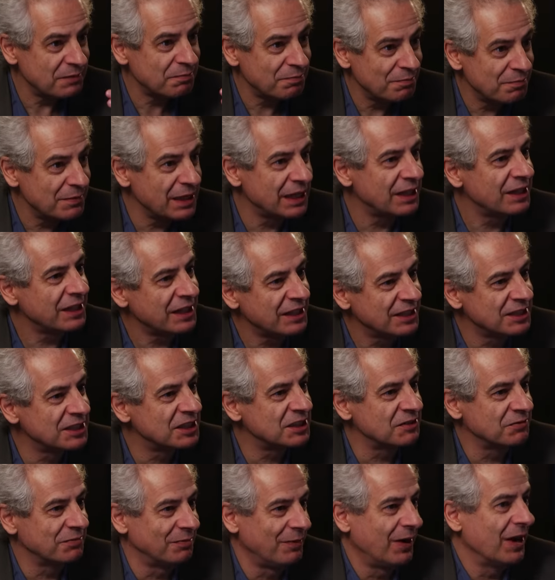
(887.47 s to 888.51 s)
and
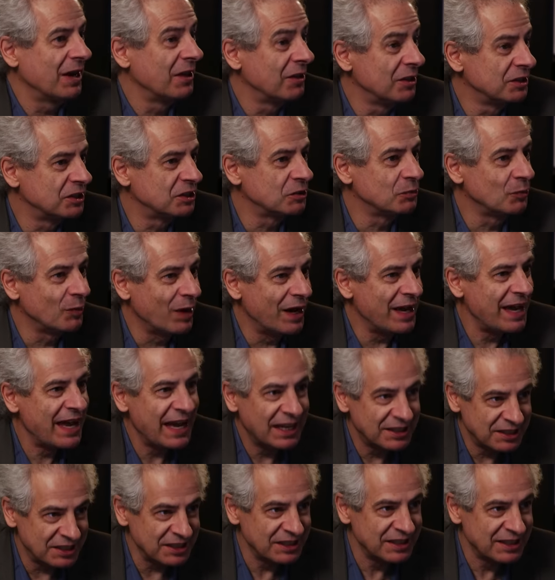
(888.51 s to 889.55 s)
millions of miles away,
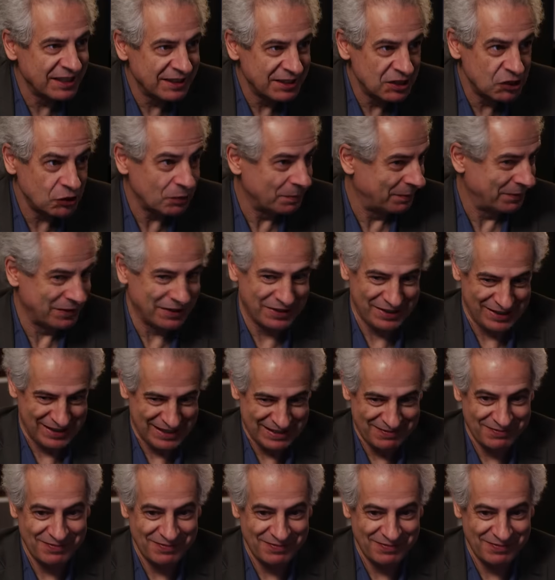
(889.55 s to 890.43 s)
as in Jupiter.